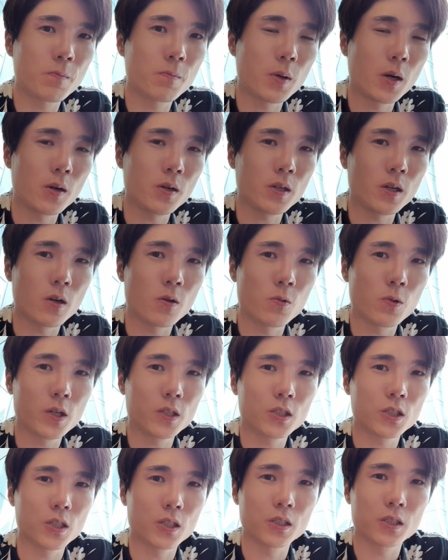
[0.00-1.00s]
per year,
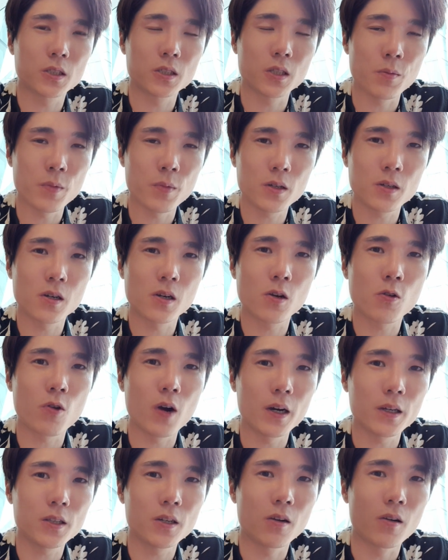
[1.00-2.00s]
which is seemingly
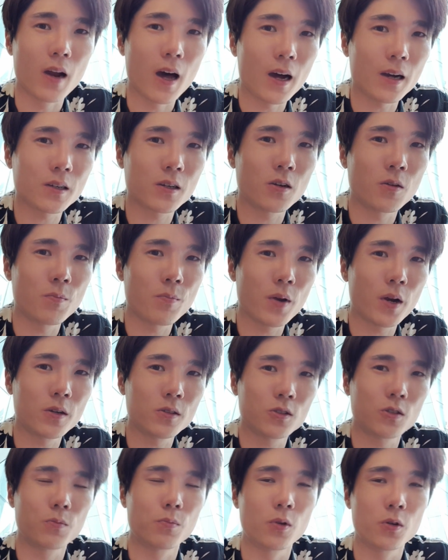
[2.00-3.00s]
quite a lot
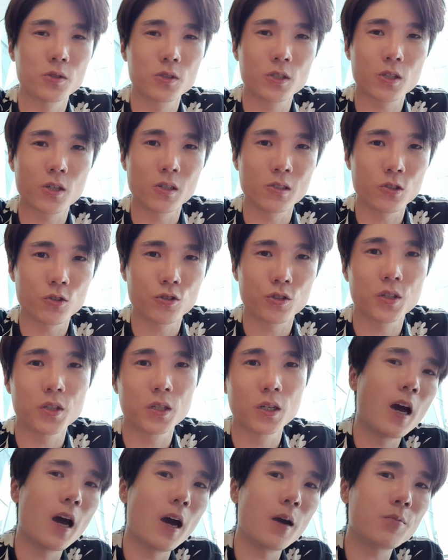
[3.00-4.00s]
compared to most countries.
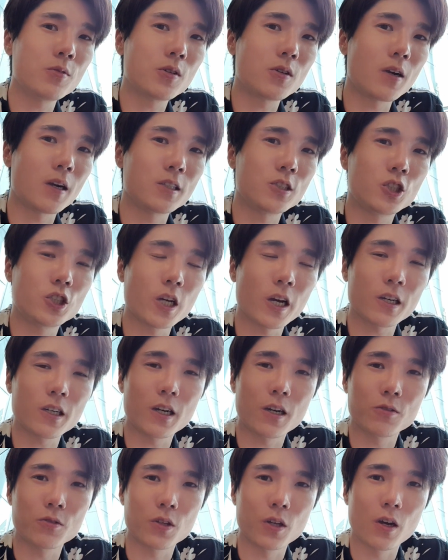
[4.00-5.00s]
After I check
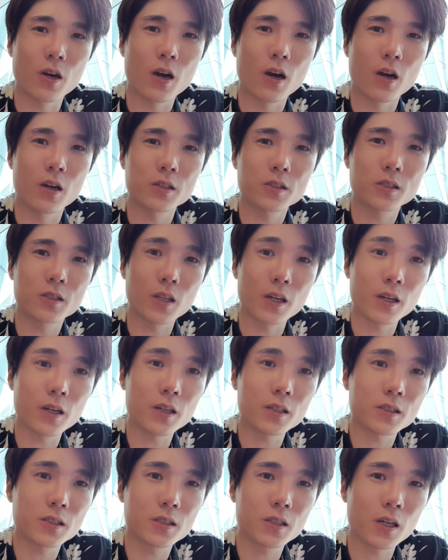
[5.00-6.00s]
out the
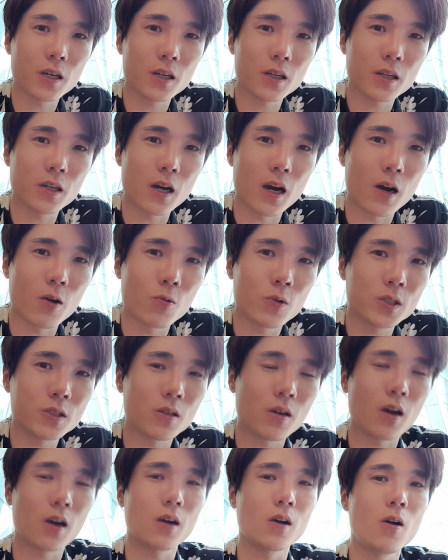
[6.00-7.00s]
statistic, I was
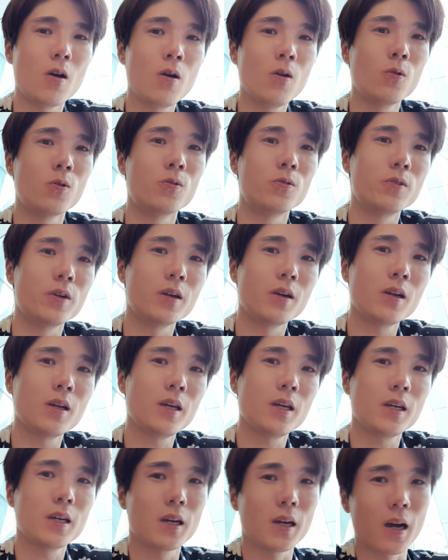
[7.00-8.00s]
like, oh
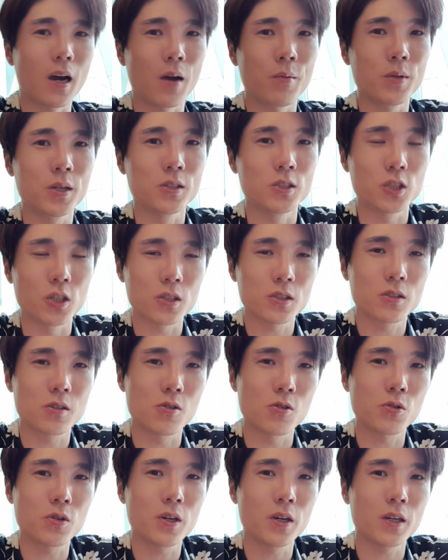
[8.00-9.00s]
really? I mean, just
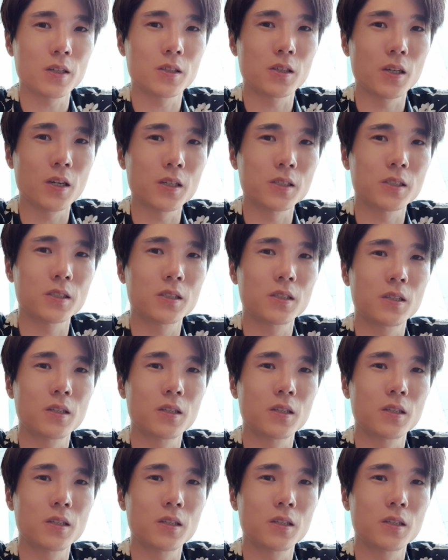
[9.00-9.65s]
looking at this